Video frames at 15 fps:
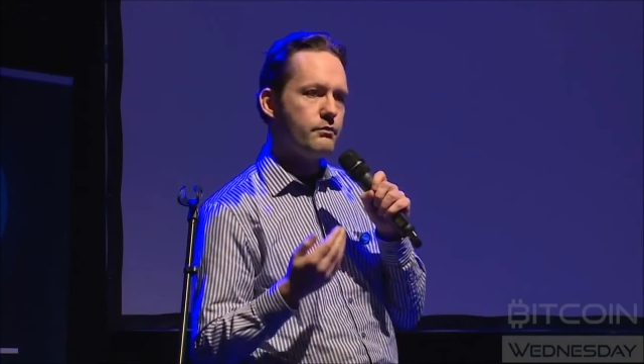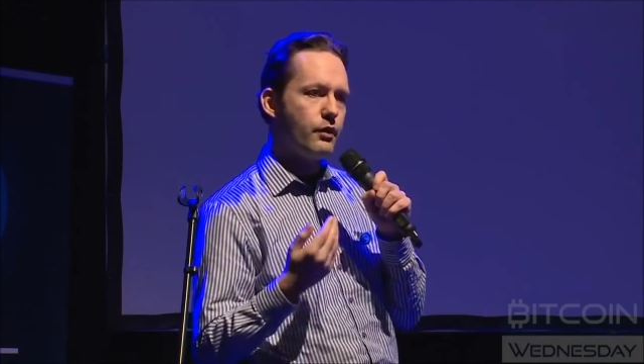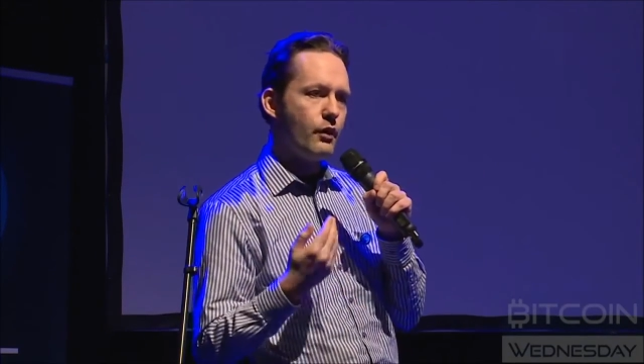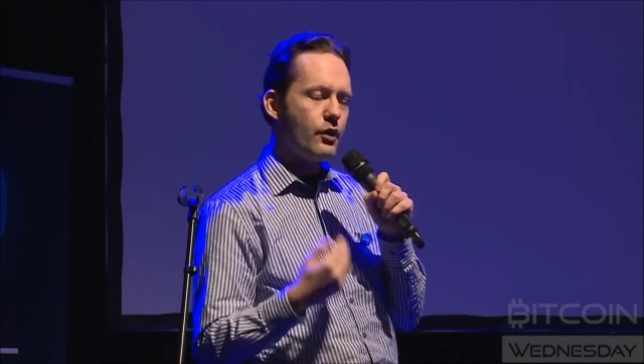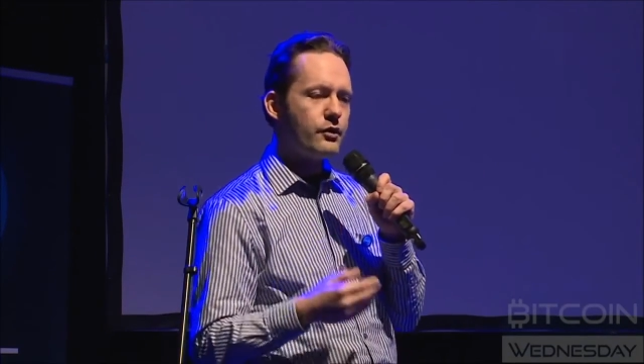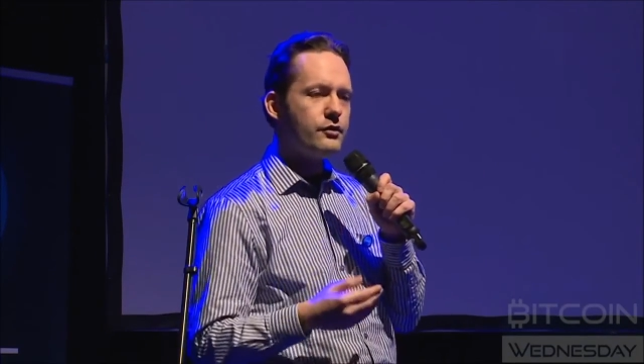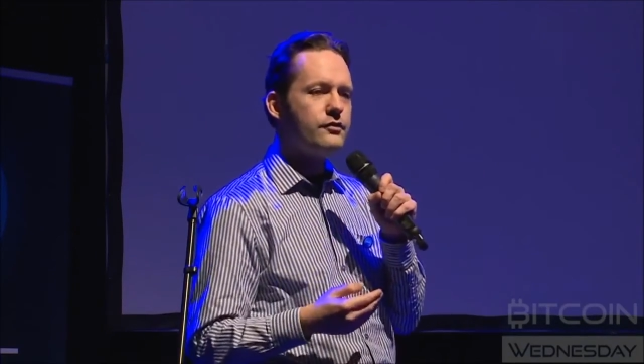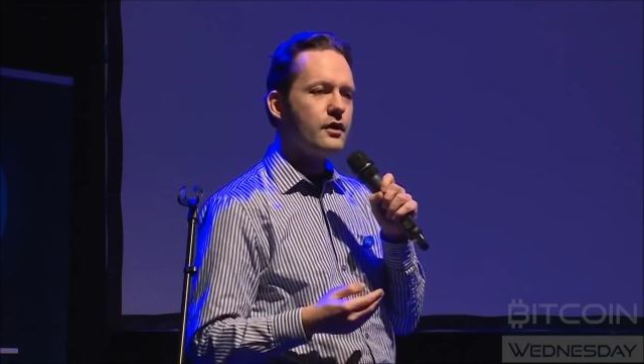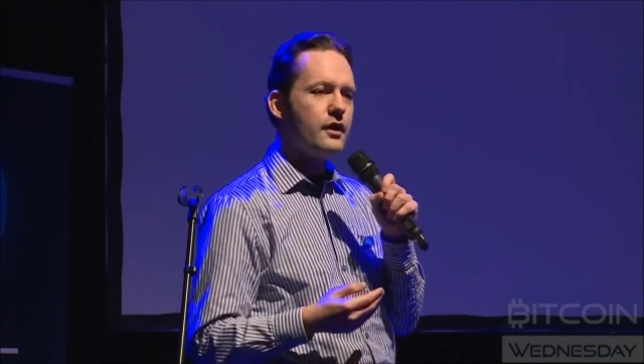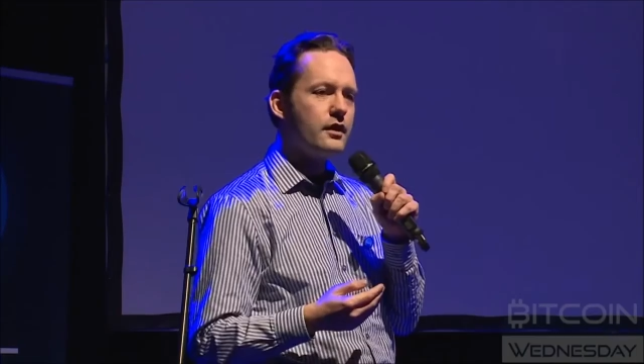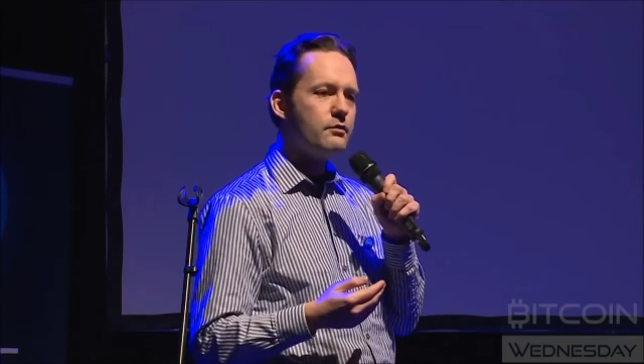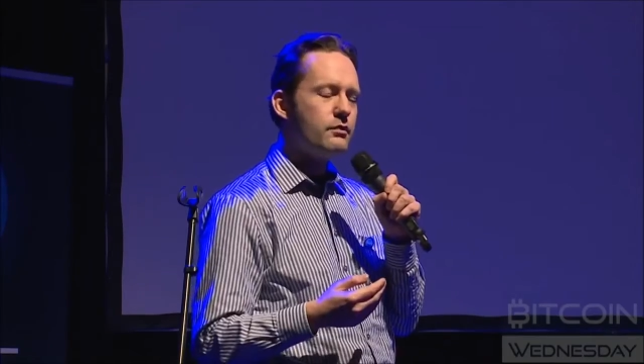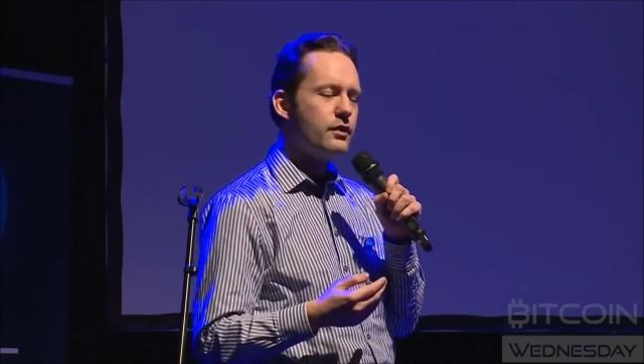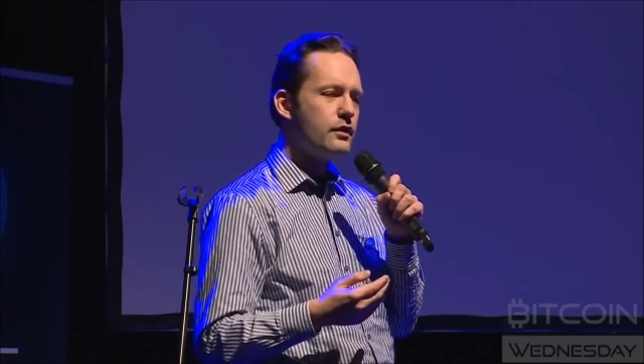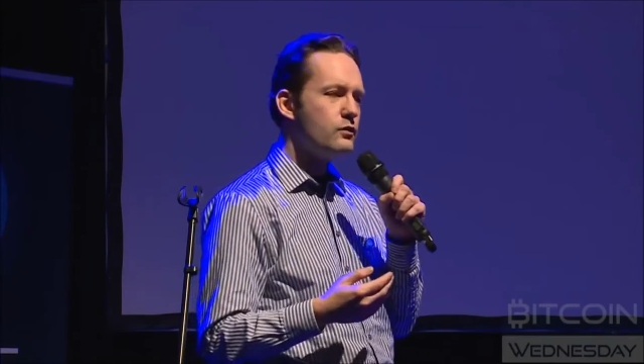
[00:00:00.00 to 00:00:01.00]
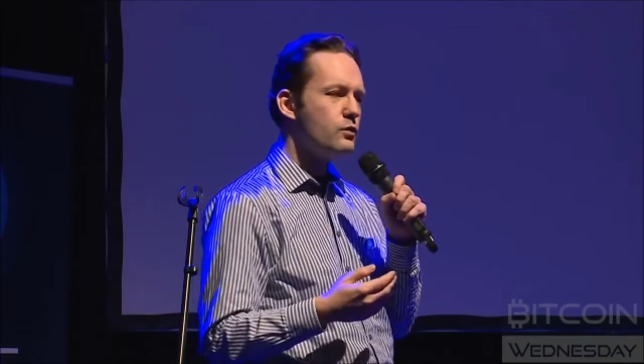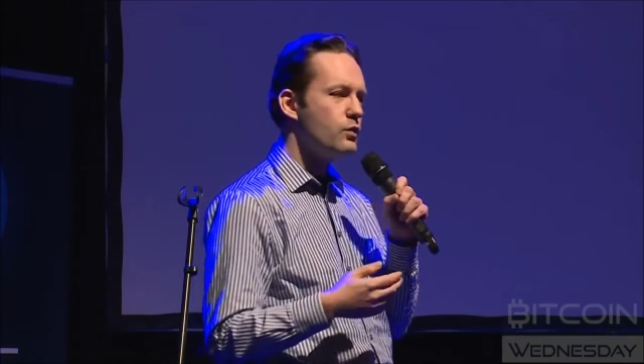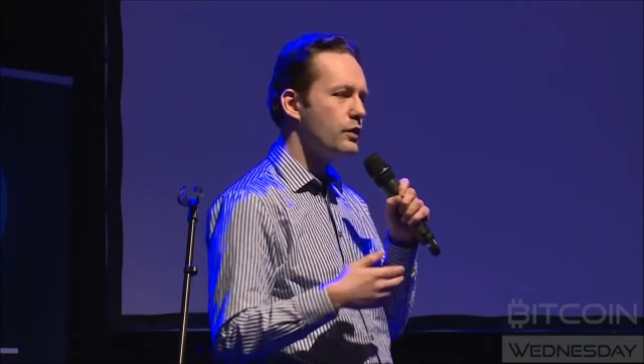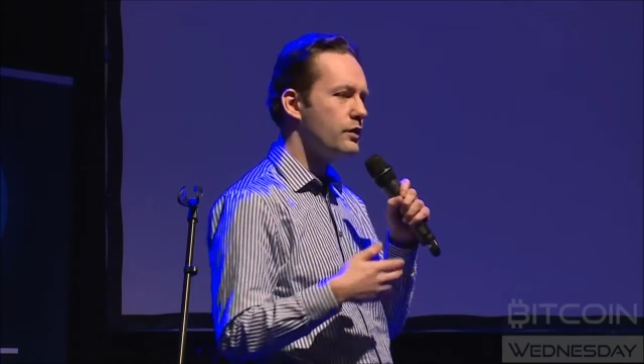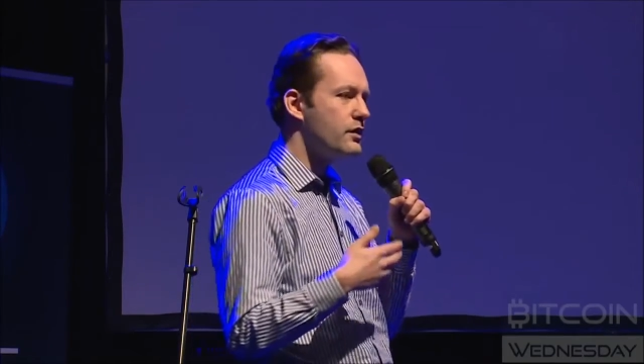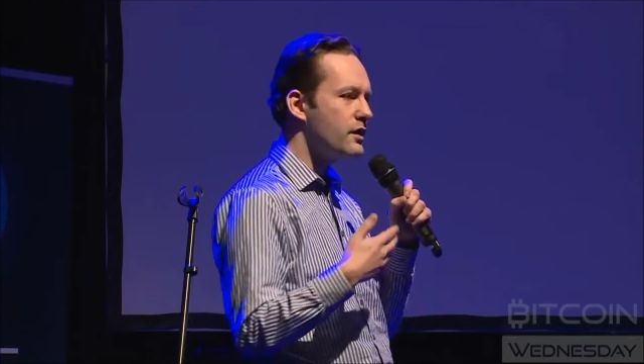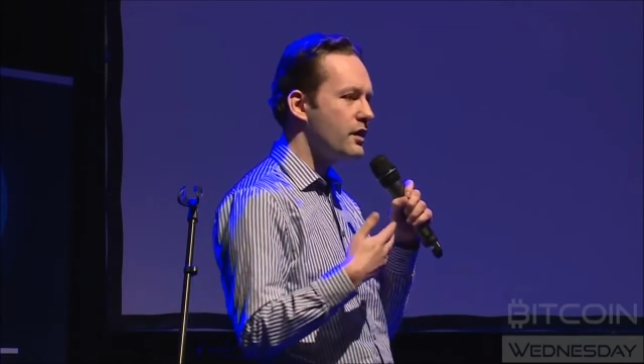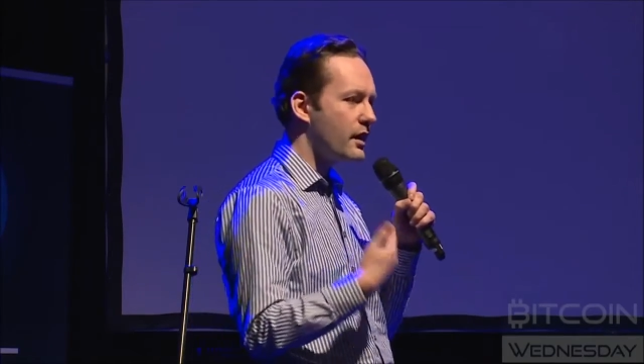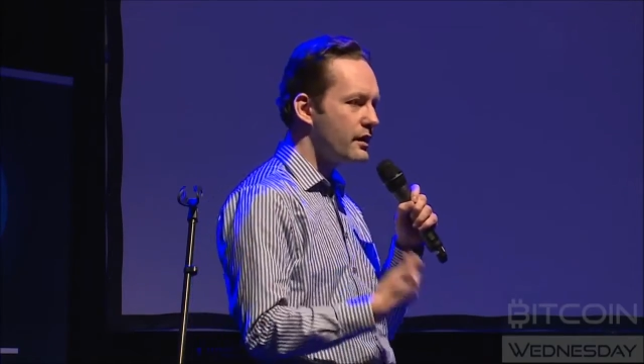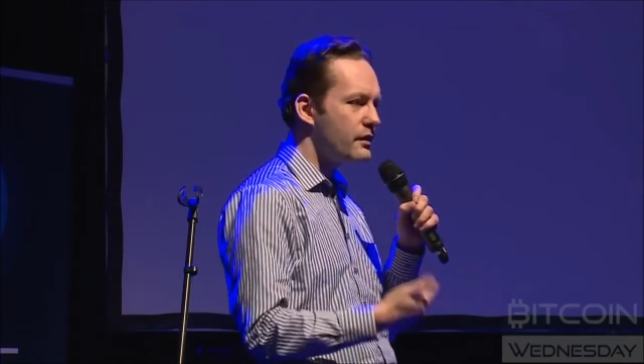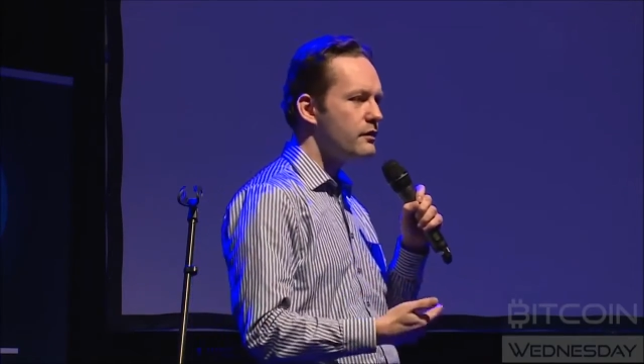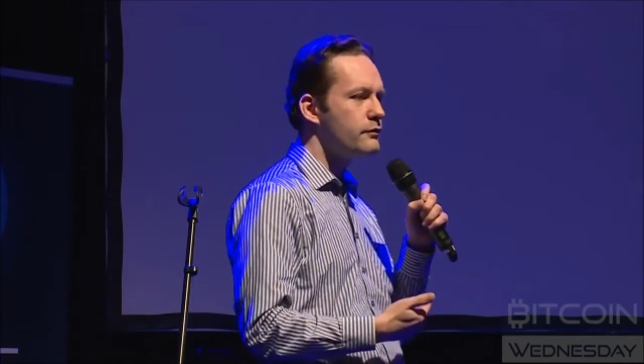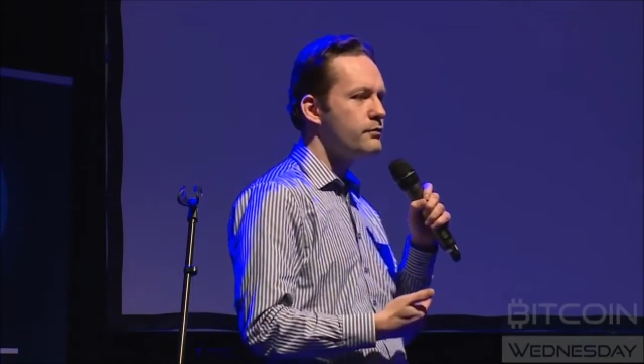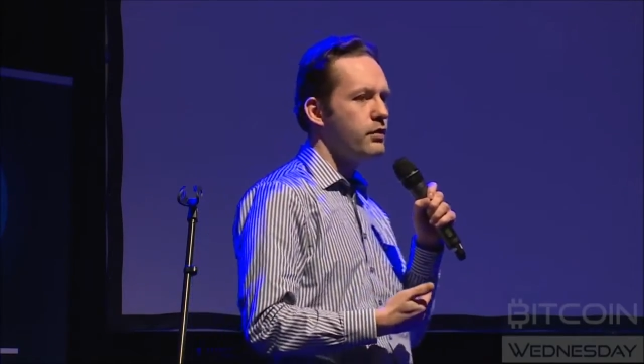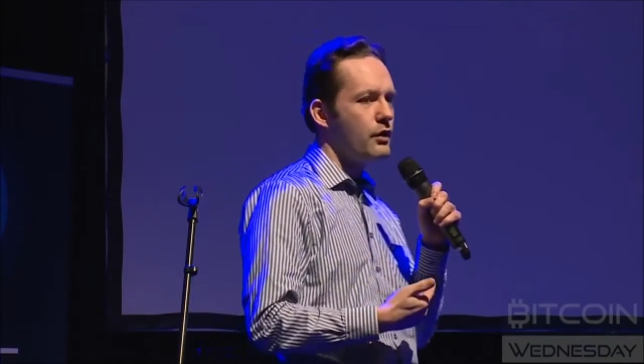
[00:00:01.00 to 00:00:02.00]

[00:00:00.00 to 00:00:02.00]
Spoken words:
blockchain, but what kind of